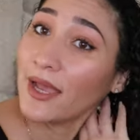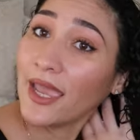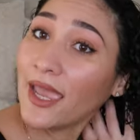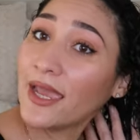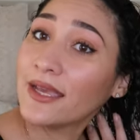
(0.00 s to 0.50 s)
my
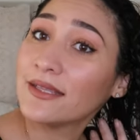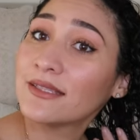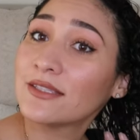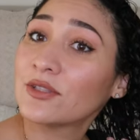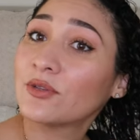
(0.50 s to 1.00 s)

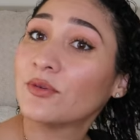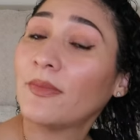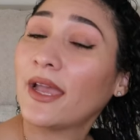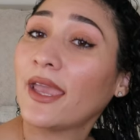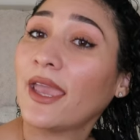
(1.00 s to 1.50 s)
hands through
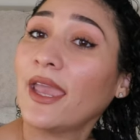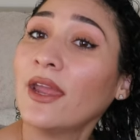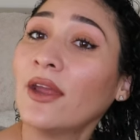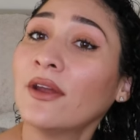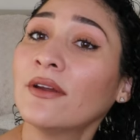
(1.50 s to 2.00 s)
my
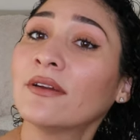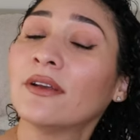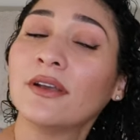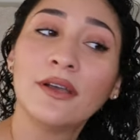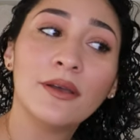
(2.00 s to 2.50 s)
hair,
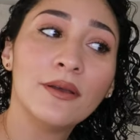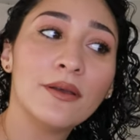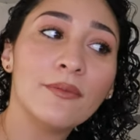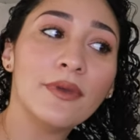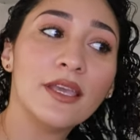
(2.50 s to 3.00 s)

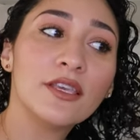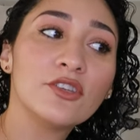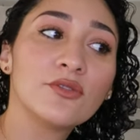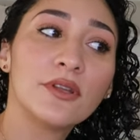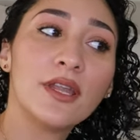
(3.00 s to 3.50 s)

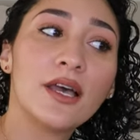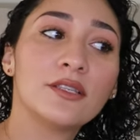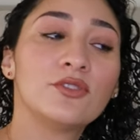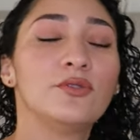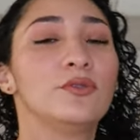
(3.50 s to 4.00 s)
making sure
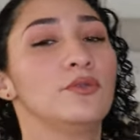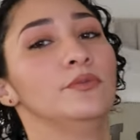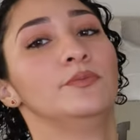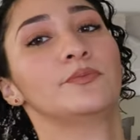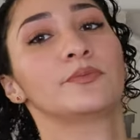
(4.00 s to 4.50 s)
not
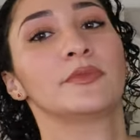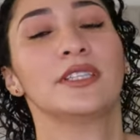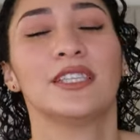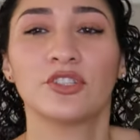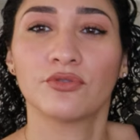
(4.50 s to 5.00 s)
to
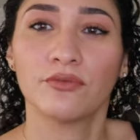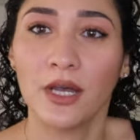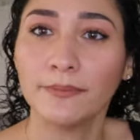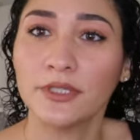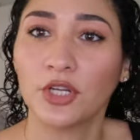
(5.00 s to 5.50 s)

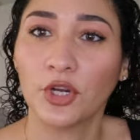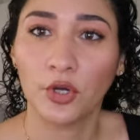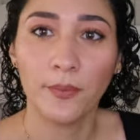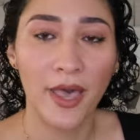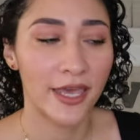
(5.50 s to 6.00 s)
disrupt the
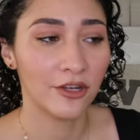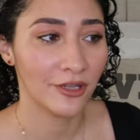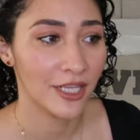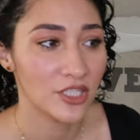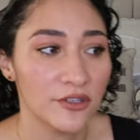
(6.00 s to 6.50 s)
curl
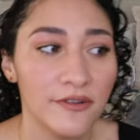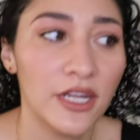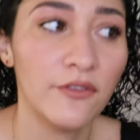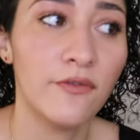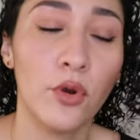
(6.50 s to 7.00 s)
pattern that's
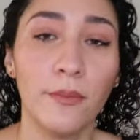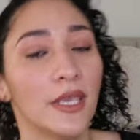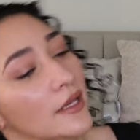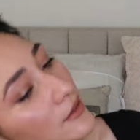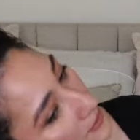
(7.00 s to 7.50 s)
already
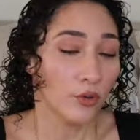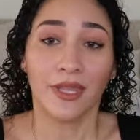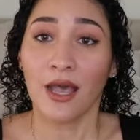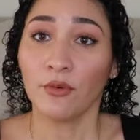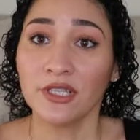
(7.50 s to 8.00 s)
forming.
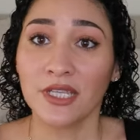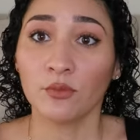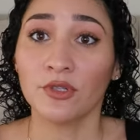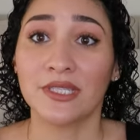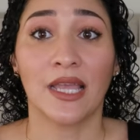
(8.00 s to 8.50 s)
Now we're
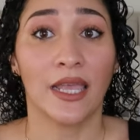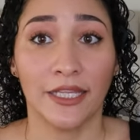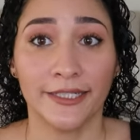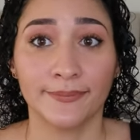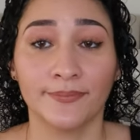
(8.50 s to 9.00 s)
done with
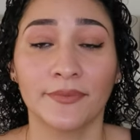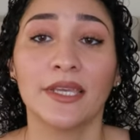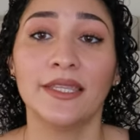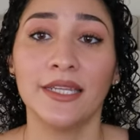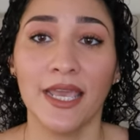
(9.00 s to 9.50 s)
styling.
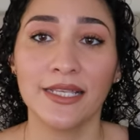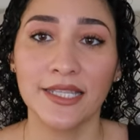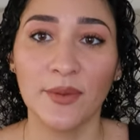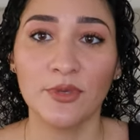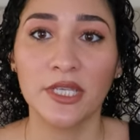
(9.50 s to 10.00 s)
The next
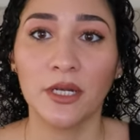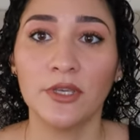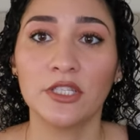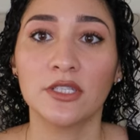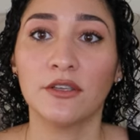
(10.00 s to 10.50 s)
step is gonna
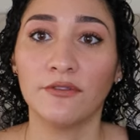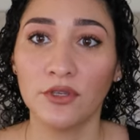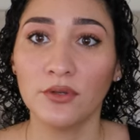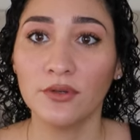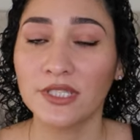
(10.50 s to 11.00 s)
be to
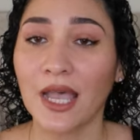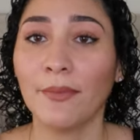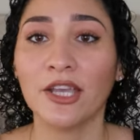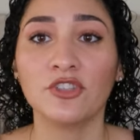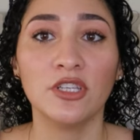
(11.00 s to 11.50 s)
diffuse.
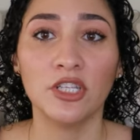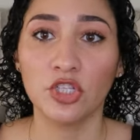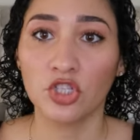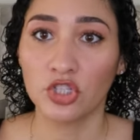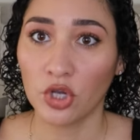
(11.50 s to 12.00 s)
I'm actually
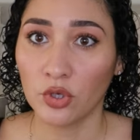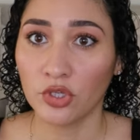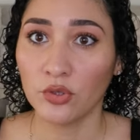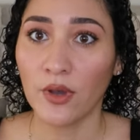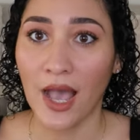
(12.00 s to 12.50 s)
gonna show
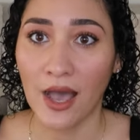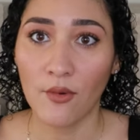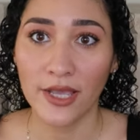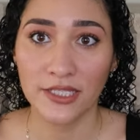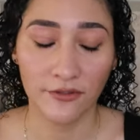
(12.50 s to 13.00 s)
you
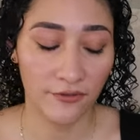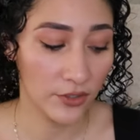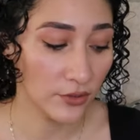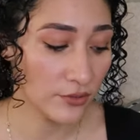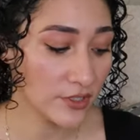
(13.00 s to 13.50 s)
how I
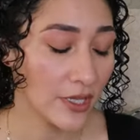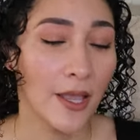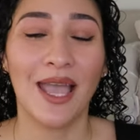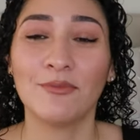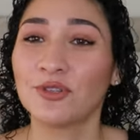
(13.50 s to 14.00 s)
diffuse.
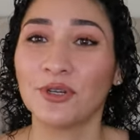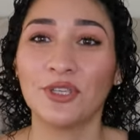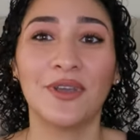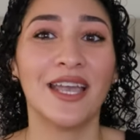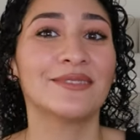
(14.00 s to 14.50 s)
I'm
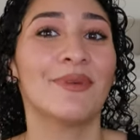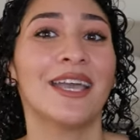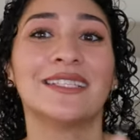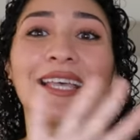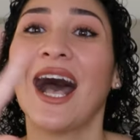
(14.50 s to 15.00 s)
showing you guys
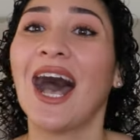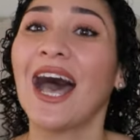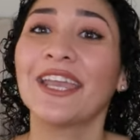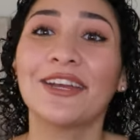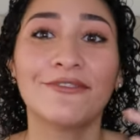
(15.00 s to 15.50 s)
my
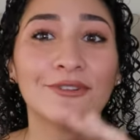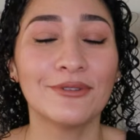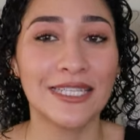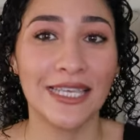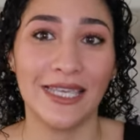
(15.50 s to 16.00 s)
entire
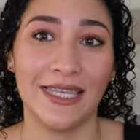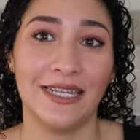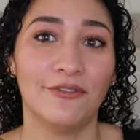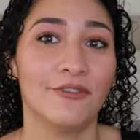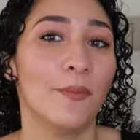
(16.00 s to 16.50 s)

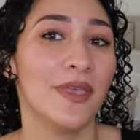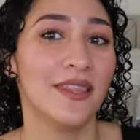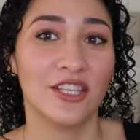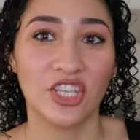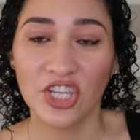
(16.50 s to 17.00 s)
routine from
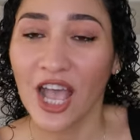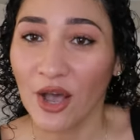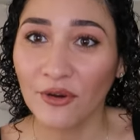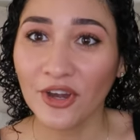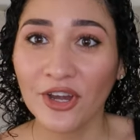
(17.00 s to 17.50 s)
in the
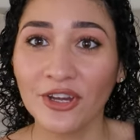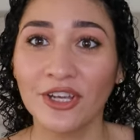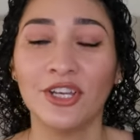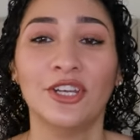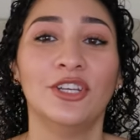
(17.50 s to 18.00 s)
shower
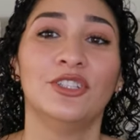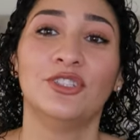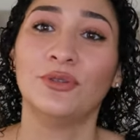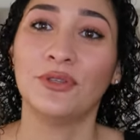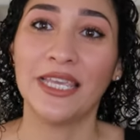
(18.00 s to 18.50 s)

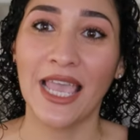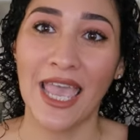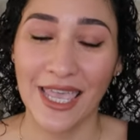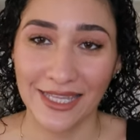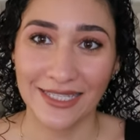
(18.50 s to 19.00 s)
to the
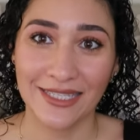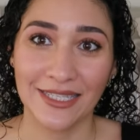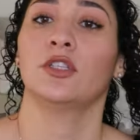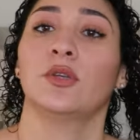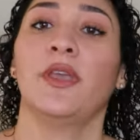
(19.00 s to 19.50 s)
end.
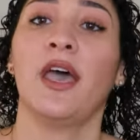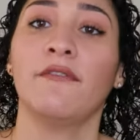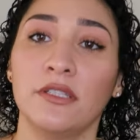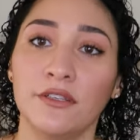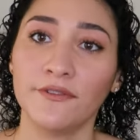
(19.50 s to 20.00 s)
So we
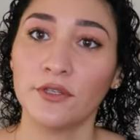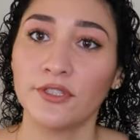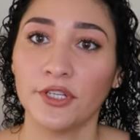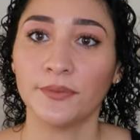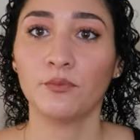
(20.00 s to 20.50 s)
have our
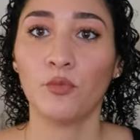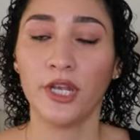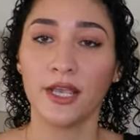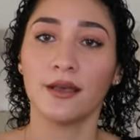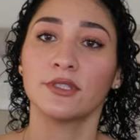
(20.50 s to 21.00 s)
diffuser.
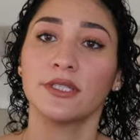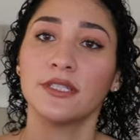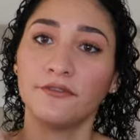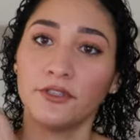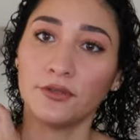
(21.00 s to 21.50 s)
When it comes to
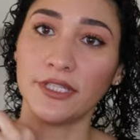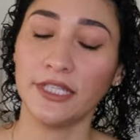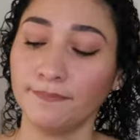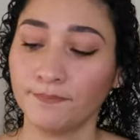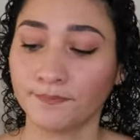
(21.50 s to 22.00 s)

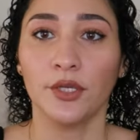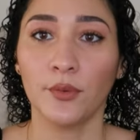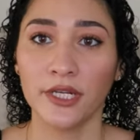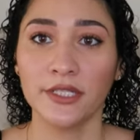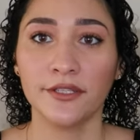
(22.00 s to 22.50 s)
diffusing, you
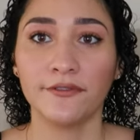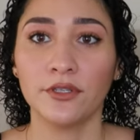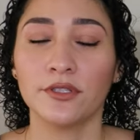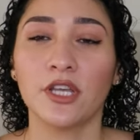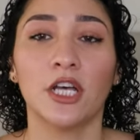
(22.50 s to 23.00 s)
want to
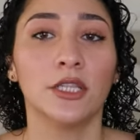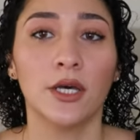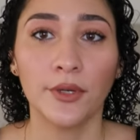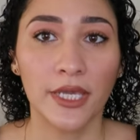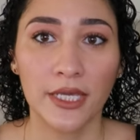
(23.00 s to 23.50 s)
diffuse on
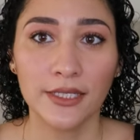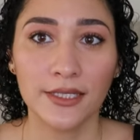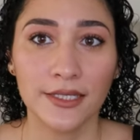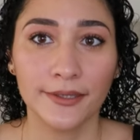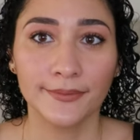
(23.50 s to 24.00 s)
low
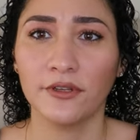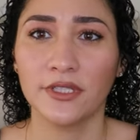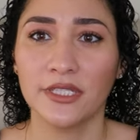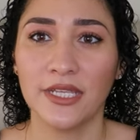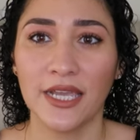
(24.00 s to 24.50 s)
heat. For
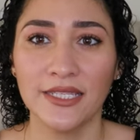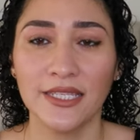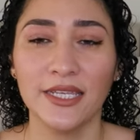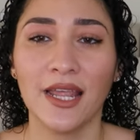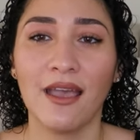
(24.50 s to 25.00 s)
the
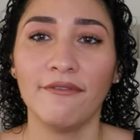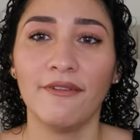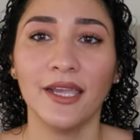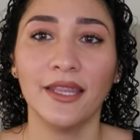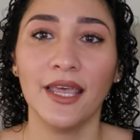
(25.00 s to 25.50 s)
Dyson, I
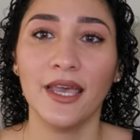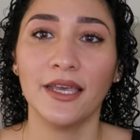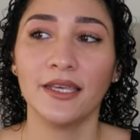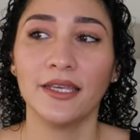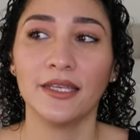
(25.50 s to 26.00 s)
find
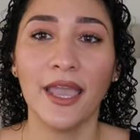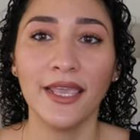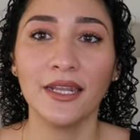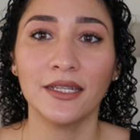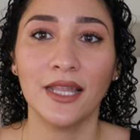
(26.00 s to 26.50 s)
that I
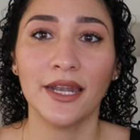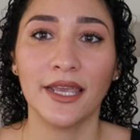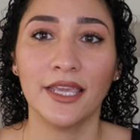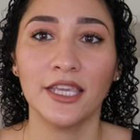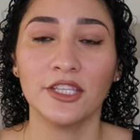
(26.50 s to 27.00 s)
get a lot
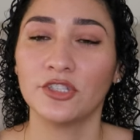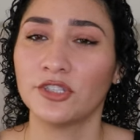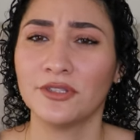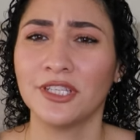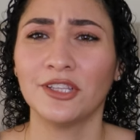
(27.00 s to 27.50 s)
of heat
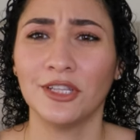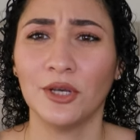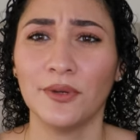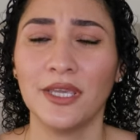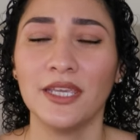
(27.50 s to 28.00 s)
just using the
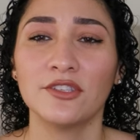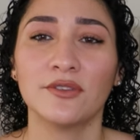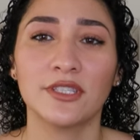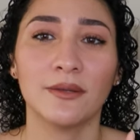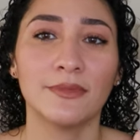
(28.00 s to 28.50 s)
low heat.
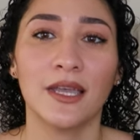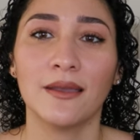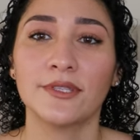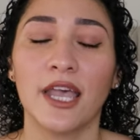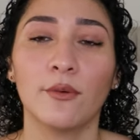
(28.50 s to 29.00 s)
So
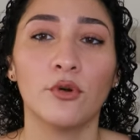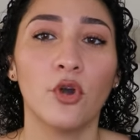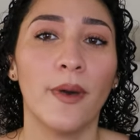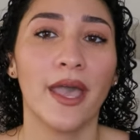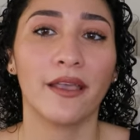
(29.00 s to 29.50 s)
sometimes I will
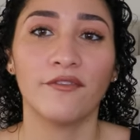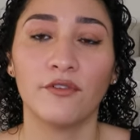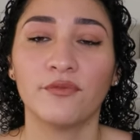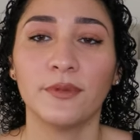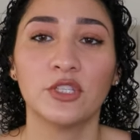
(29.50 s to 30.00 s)
go back and
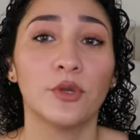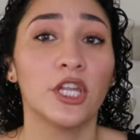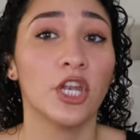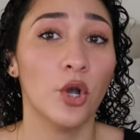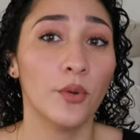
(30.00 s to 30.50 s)
forth
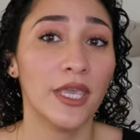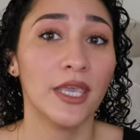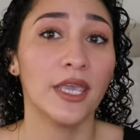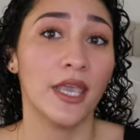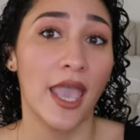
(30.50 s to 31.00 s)
between no
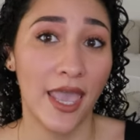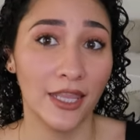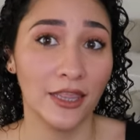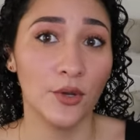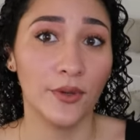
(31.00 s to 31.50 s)
heat
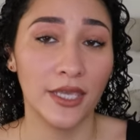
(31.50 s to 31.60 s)
and low